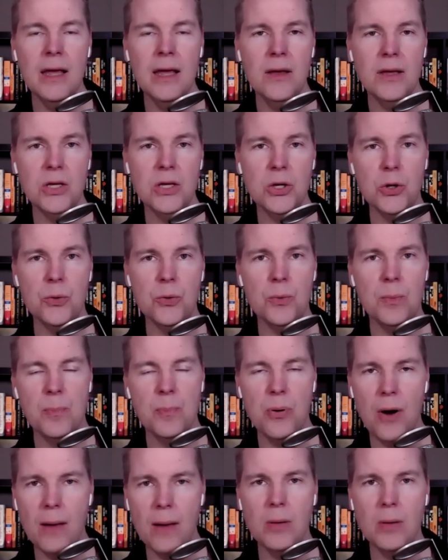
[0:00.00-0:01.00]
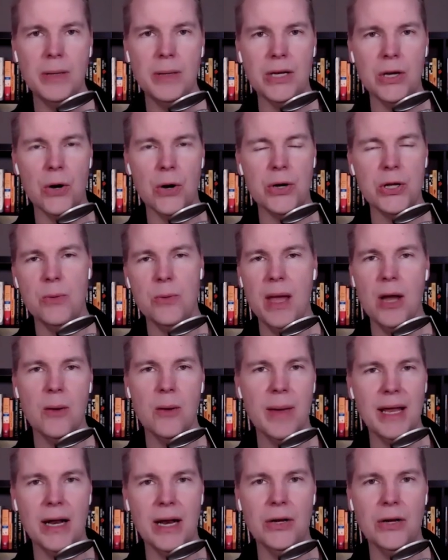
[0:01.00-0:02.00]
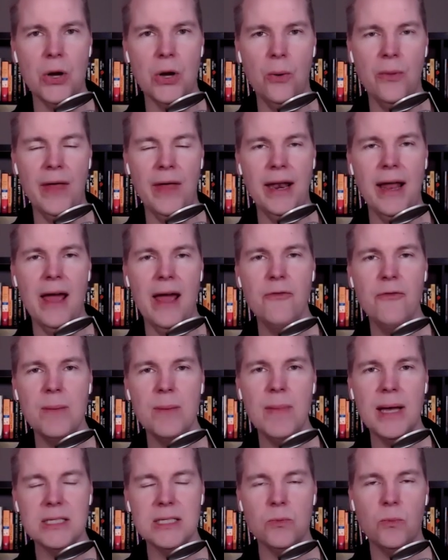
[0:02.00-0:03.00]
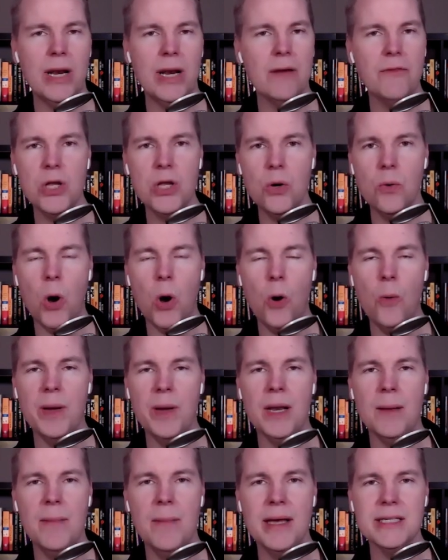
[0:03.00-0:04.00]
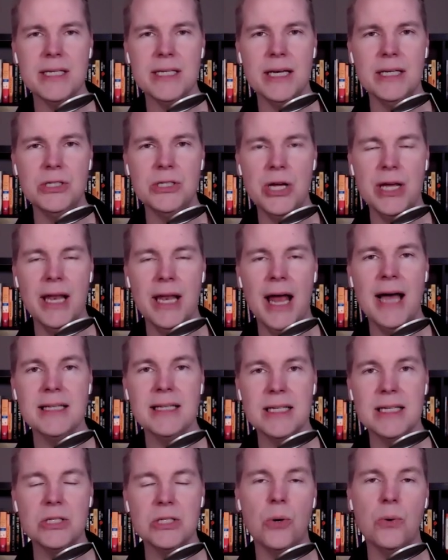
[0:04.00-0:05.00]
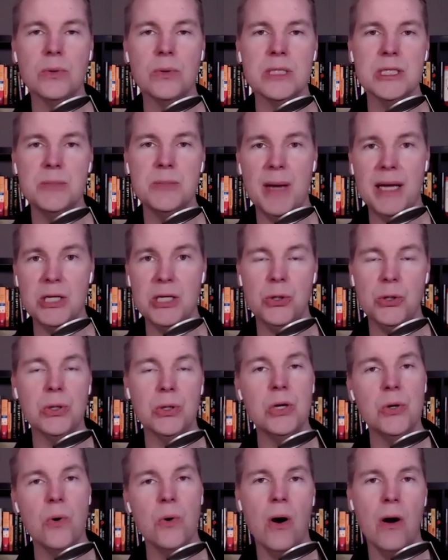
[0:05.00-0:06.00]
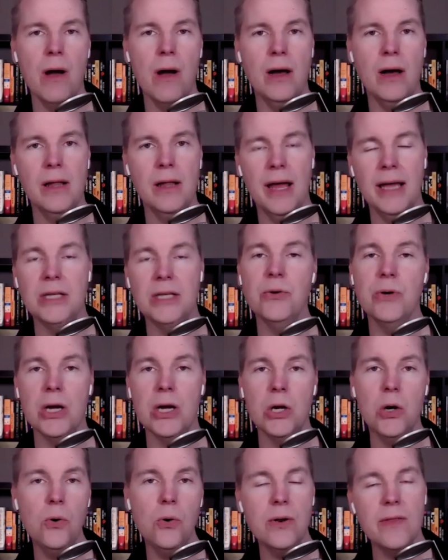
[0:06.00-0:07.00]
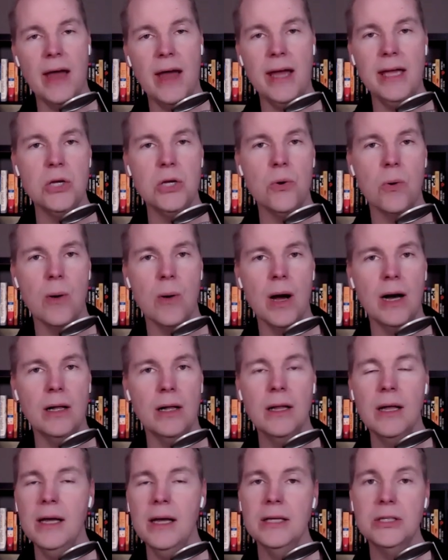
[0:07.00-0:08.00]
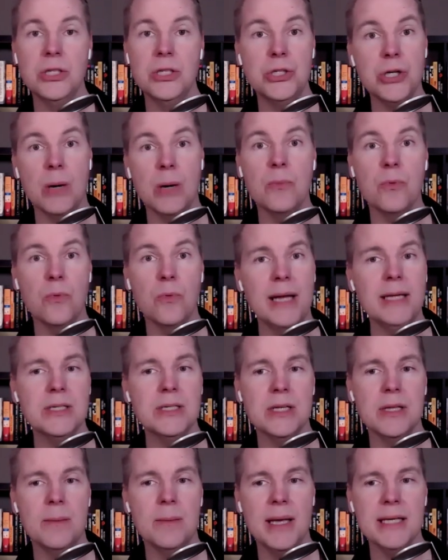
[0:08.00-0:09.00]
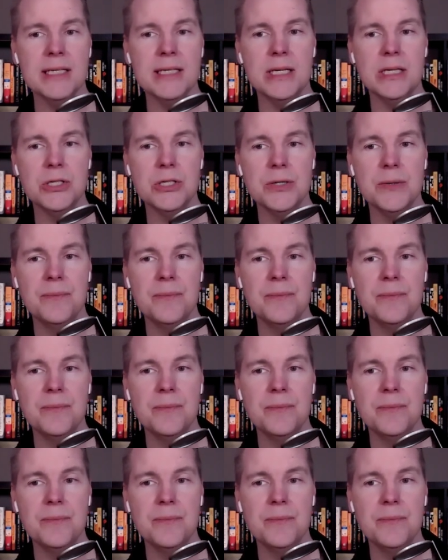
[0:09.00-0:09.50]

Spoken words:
you probably know, you may or may not know, that whenever you open a message, it has its own special URL, and you can go to that URL to jump right to the message.